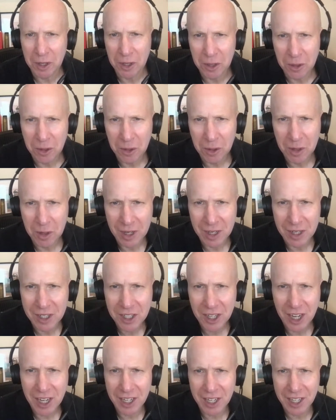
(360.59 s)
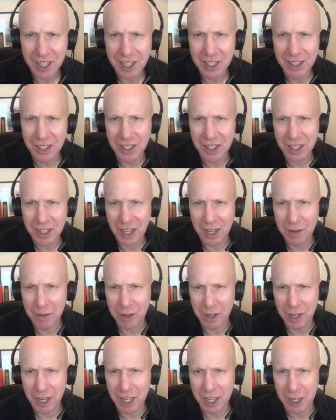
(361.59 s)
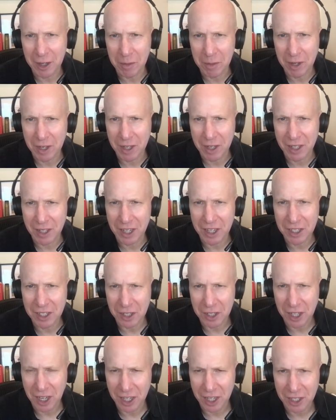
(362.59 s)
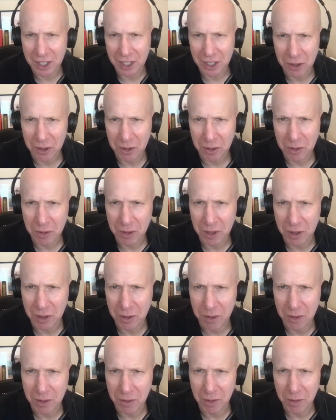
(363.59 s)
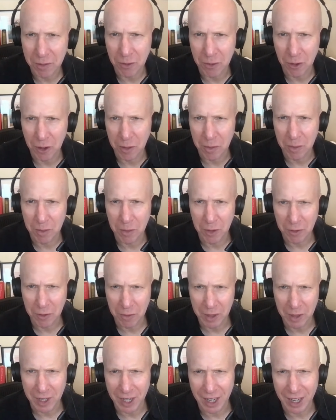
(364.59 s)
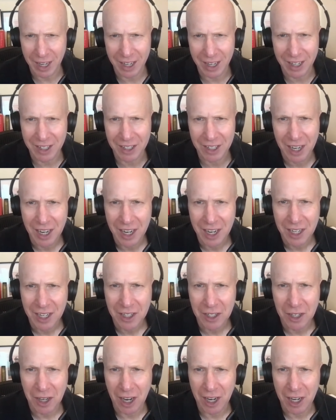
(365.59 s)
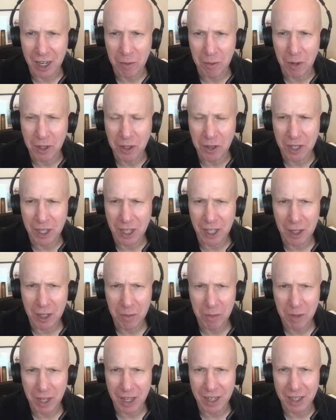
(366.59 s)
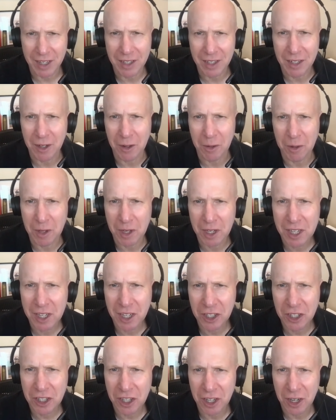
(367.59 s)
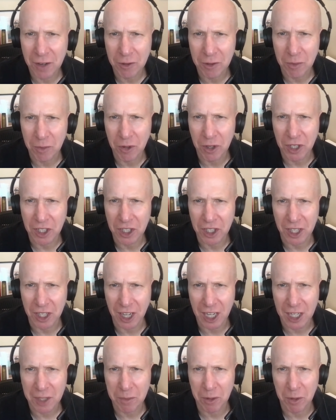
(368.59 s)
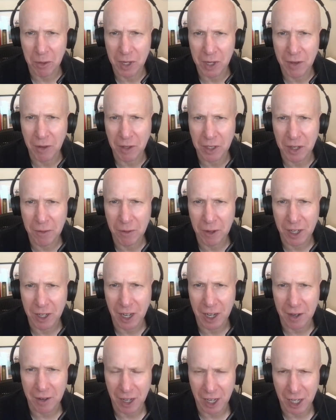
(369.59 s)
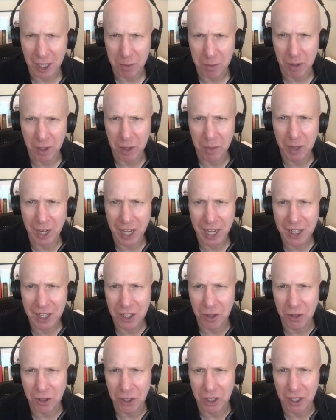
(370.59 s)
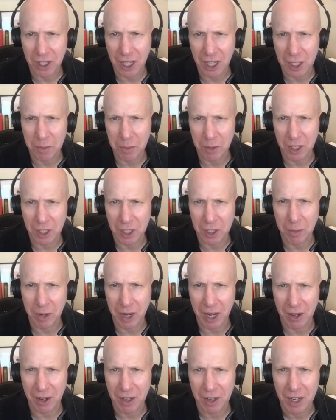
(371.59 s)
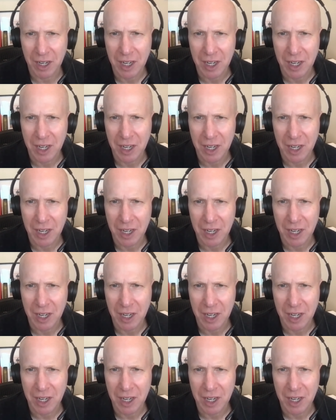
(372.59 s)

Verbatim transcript: you assign a kid this kind of a name, uh, it is assigned to you know the reform movement. And uh, when you tell him that you know it's not just enough to preach the gospel, we have a different kind of gospel. The black social gospel is about